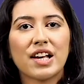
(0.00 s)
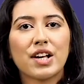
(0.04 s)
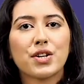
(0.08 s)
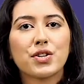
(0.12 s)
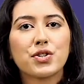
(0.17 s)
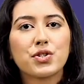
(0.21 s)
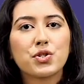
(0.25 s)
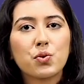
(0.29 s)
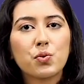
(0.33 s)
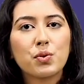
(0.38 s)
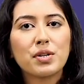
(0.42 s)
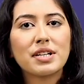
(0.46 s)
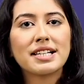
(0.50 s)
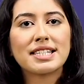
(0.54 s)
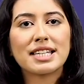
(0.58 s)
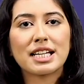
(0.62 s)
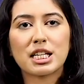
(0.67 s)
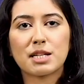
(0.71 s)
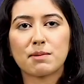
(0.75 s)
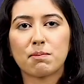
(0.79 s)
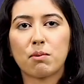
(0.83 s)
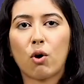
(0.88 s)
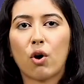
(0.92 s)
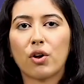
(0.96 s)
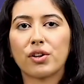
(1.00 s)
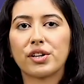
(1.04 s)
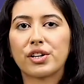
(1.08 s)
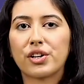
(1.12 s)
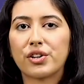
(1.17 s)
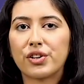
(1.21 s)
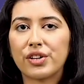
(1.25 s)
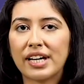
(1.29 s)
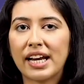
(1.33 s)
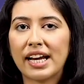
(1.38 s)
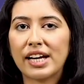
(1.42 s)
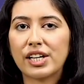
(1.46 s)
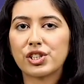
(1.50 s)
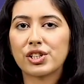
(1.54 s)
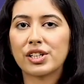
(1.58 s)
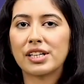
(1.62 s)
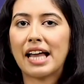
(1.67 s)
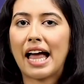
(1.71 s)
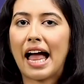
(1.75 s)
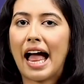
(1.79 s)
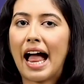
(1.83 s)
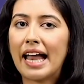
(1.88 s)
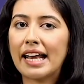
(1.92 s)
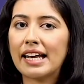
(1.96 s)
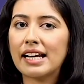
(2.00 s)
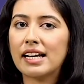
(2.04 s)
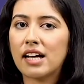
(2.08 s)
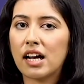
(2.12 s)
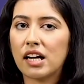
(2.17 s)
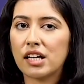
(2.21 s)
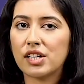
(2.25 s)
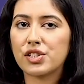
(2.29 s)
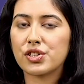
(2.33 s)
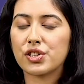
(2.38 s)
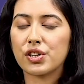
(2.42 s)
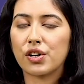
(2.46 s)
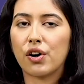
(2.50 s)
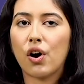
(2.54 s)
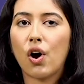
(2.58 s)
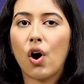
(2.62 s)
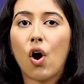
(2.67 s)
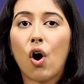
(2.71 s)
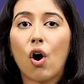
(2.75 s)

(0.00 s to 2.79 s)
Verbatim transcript: students explore the creation and culture